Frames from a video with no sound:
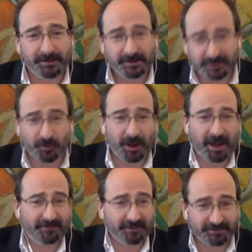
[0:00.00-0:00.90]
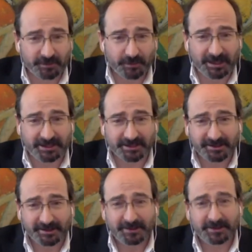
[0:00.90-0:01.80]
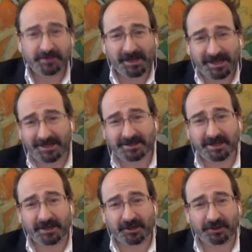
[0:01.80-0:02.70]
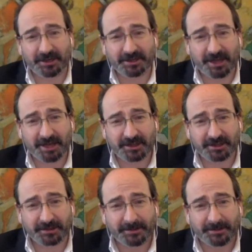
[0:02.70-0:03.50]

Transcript: Do I have enough to eat? Do my kids get a good education?